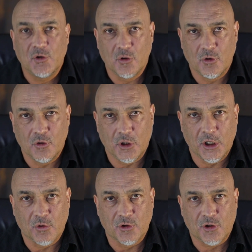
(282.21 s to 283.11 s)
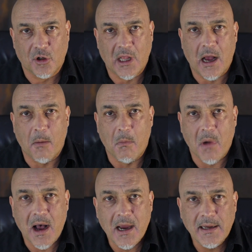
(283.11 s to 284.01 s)
absolutely control our
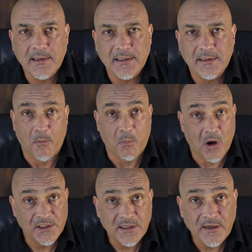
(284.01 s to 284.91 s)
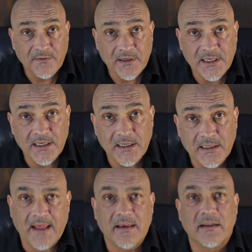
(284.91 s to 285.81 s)
minds, our positivity,
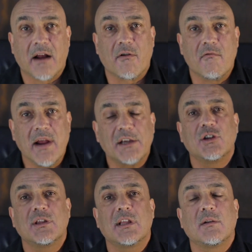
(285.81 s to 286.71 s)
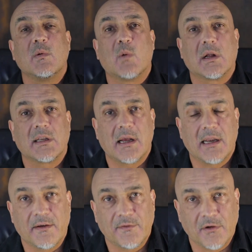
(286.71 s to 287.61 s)
and the direction that we want our
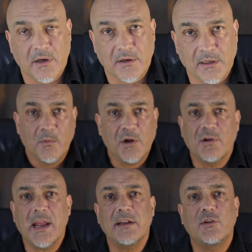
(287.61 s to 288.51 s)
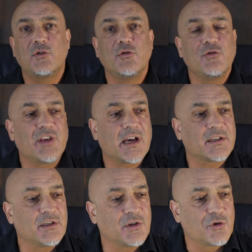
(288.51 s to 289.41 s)
life to go in. We could end
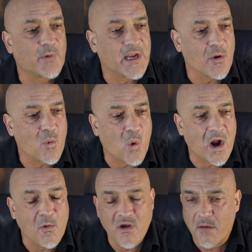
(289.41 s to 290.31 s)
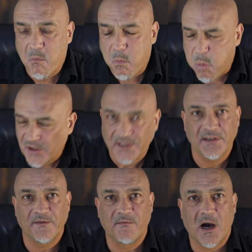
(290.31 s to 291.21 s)
2021 with a
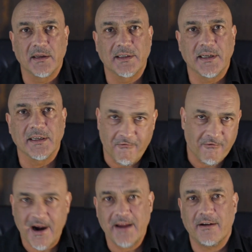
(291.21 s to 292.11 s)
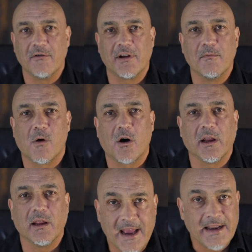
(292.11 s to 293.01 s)
positive mindset, great looking
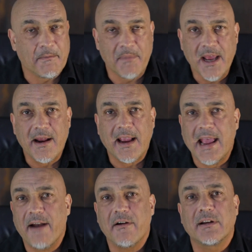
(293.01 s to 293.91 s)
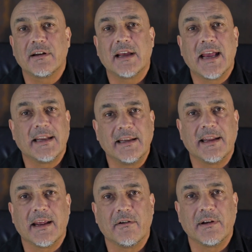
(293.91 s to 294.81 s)
body, and a better character and
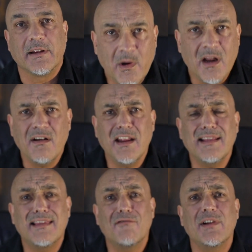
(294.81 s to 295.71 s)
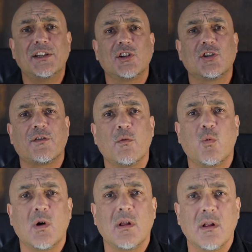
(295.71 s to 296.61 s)
integrity. We don't need the riches of the
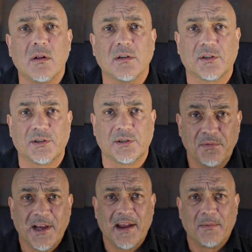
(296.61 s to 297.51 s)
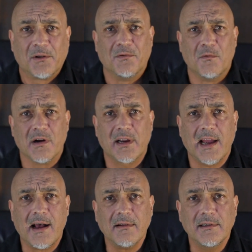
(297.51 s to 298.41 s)
world to be able to work
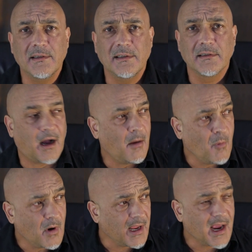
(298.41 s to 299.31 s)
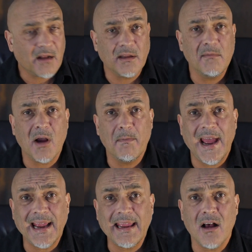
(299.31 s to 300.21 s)
out. I'm working out in my
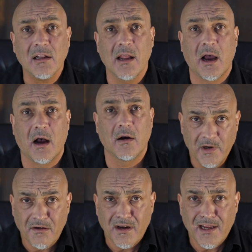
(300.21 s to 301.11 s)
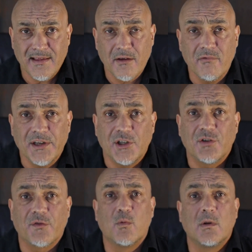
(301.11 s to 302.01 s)
backyard now. We don't need the
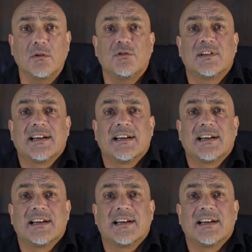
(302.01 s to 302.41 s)
riches of the world to